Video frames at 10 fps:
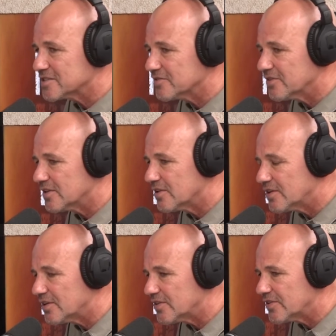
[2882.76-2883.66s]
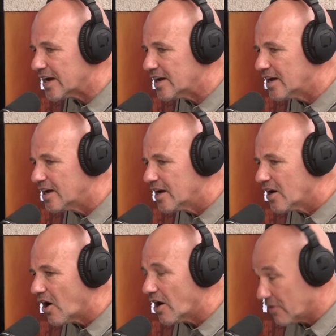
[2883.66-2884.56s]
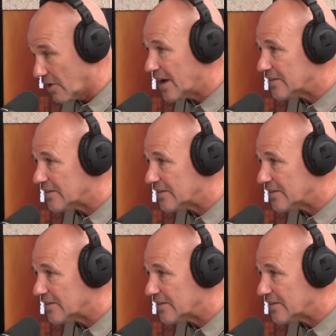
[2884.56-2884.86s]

of it, and I've